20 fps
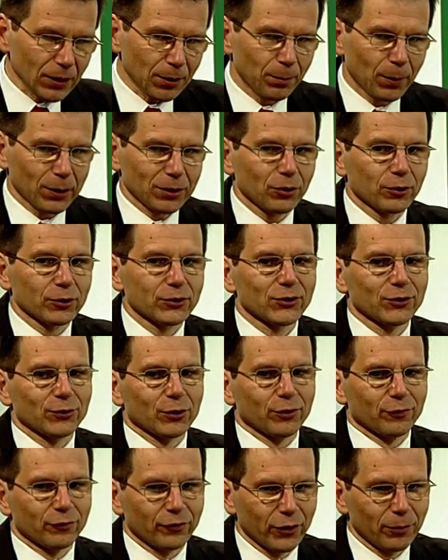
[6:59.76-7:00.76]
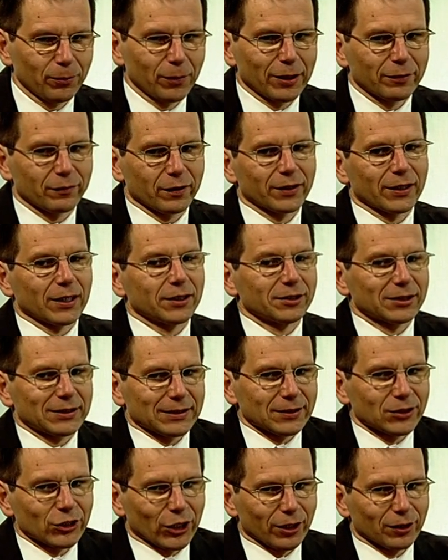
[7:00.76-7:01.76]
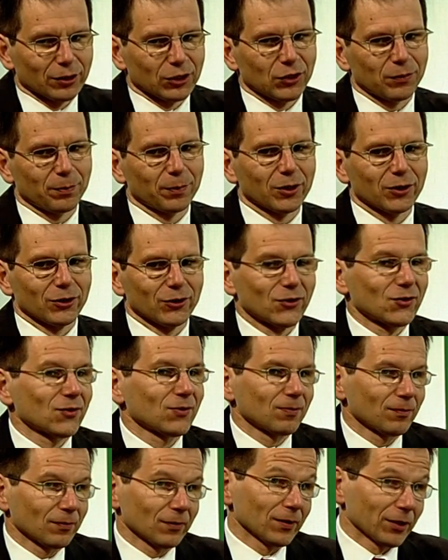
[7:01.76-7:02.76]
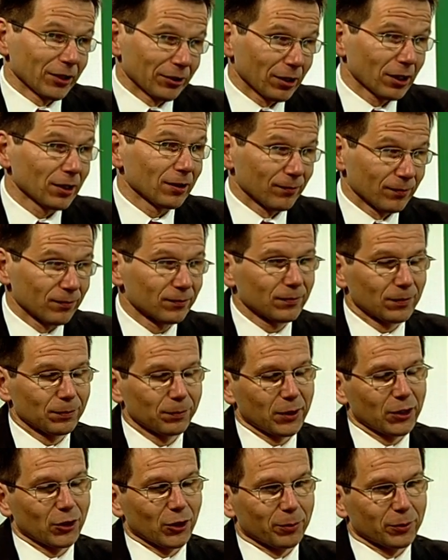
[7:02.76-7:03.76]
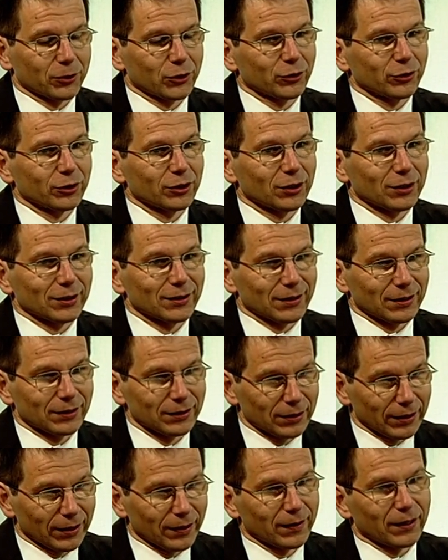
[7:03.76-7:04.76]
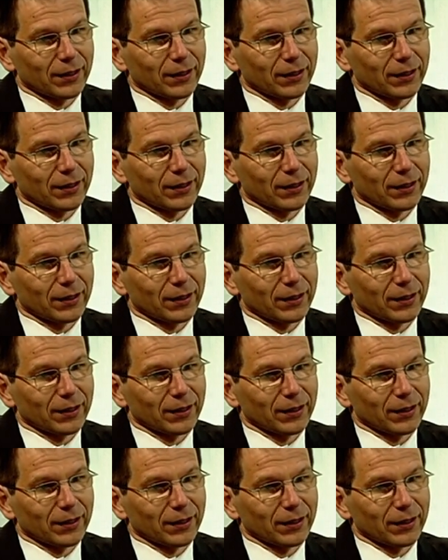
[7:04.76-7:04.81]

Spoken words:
But also on a firm level, there is a challenge because there are big opportunities in